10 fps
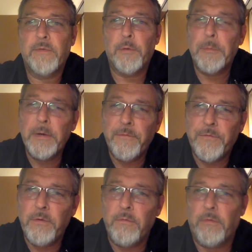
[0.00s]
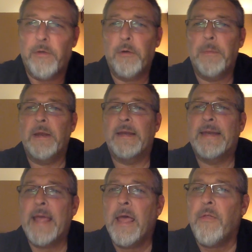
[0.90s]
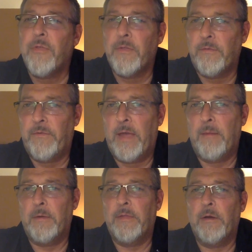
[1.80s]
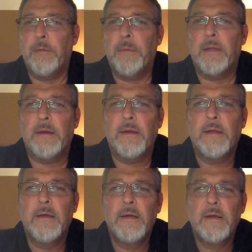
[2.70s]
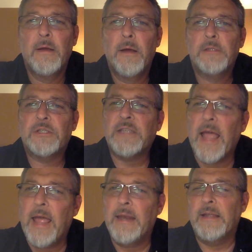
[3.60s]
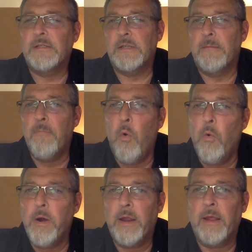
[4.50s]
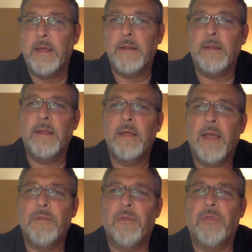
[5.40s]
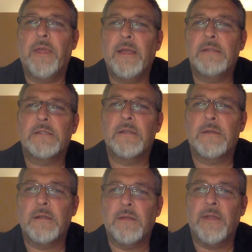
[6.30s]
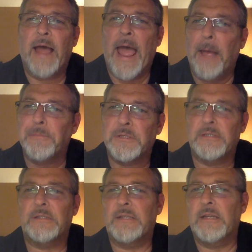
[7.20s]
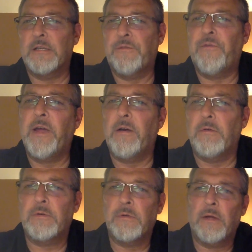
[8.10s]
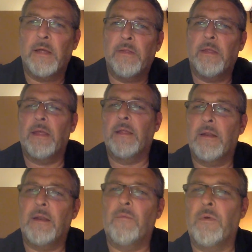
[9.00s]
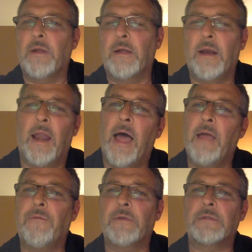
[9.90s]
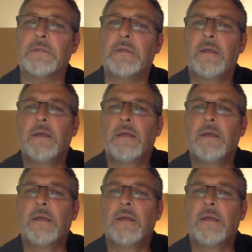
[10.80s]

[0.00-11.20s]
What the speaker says: There would have been a funeral. There would have been a death in the family. There would have been sadness and mourning and the things that the absence that is felt and when a life is